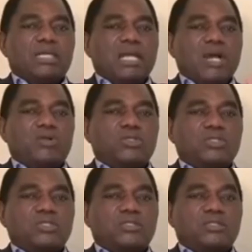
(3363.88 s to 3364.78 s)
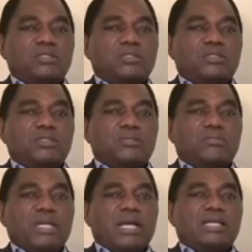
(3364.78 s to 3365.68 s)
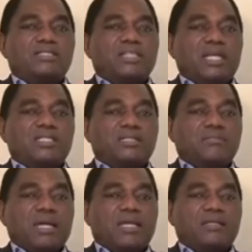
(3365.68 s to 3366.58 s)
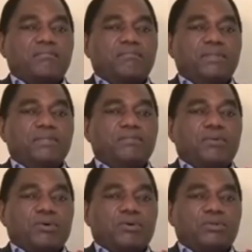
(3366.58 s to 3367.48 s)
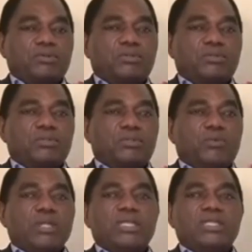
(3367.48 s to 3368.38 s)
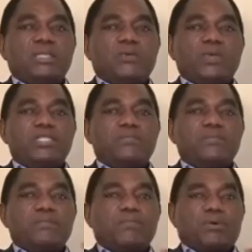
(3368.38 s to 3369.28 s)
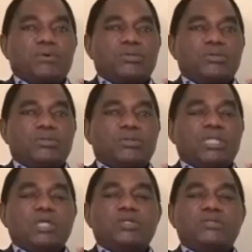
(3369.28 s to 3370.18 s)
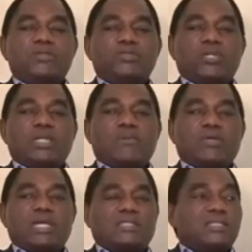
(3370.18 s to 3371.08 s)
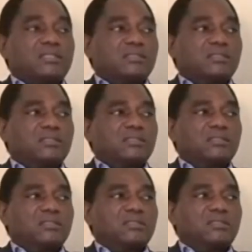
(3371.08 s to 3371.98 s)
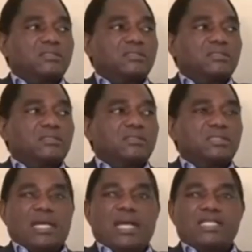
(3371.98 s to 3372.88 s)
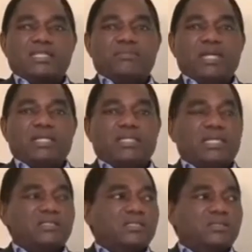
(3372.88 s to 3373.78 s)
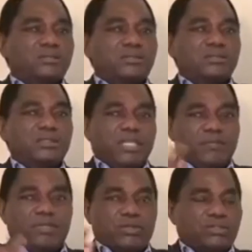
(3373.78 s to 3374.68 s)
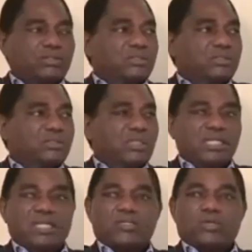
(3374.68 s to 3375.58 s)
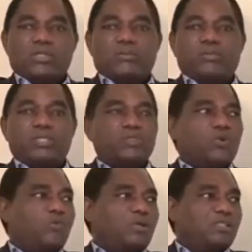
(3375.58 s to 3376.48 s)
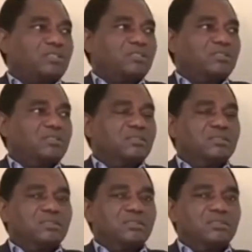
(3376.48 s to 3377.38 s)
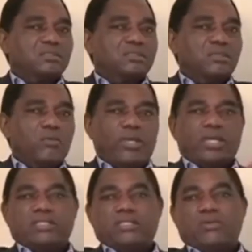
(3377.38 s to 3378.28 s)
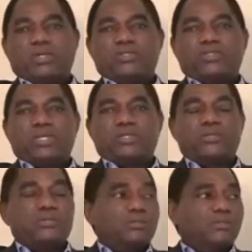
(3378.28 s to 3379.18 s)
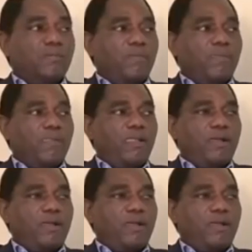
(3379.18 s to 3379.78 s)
not be allowed to be hijacked by people, when they say which people, they're not even talking about gassers. They're hiding behind gassers, criminals, and they're talking about political opponents. We can see what you're trying to do.